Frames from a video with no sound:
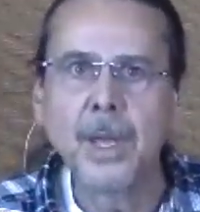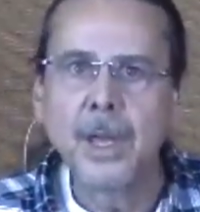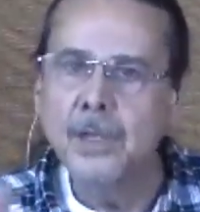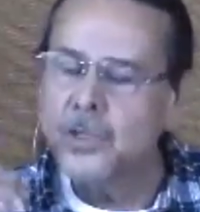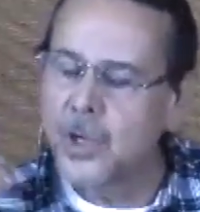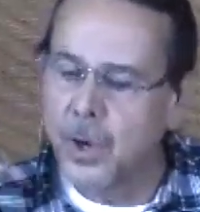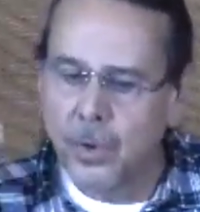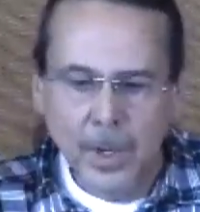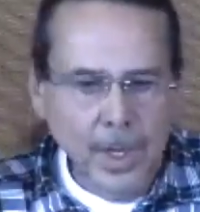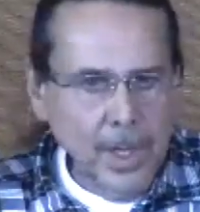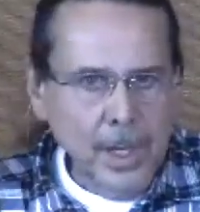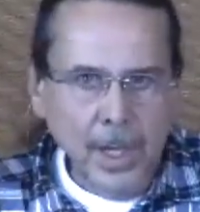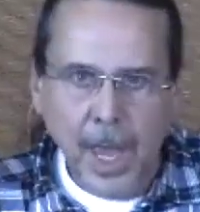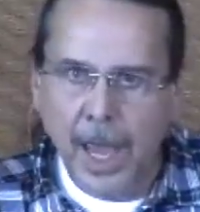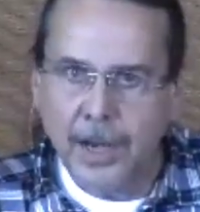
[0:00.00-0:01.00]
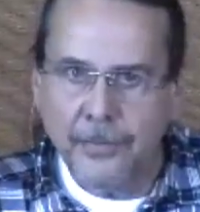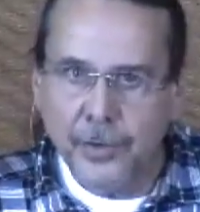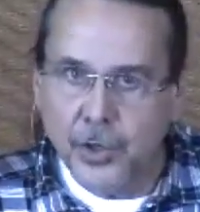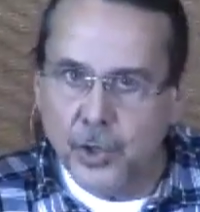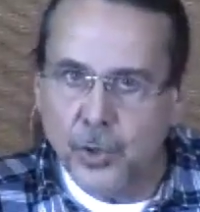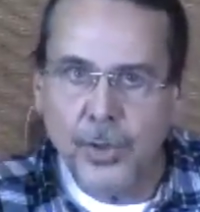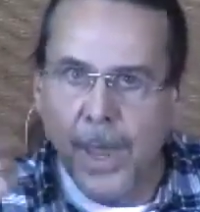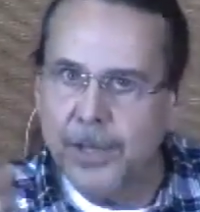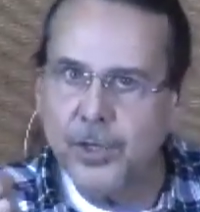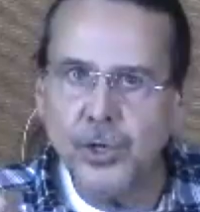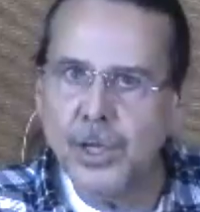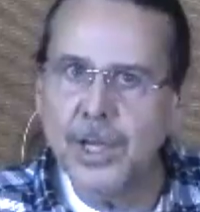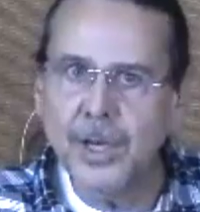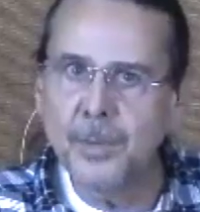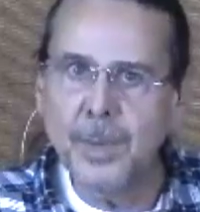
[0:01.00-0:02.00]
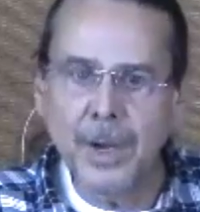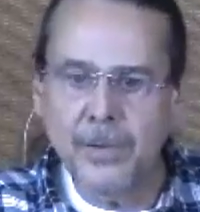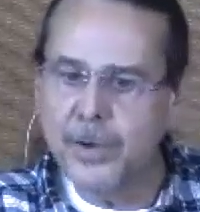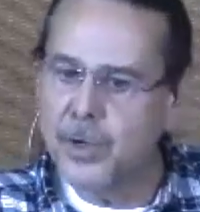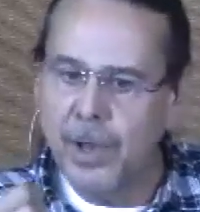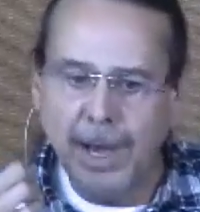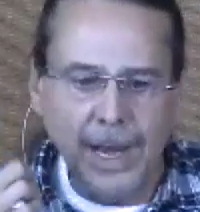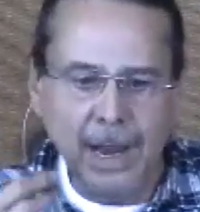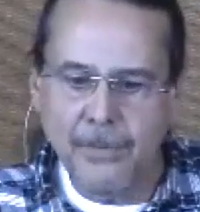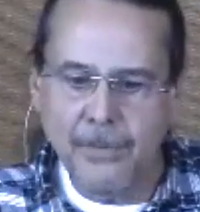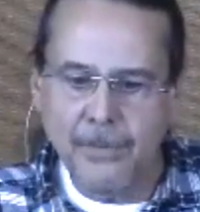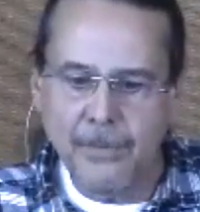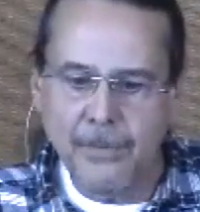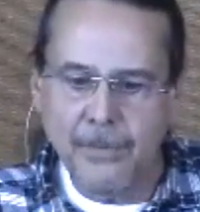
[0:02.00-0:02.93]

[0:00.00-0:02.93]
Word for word: So, and if you do that to you in the mirror, you got every,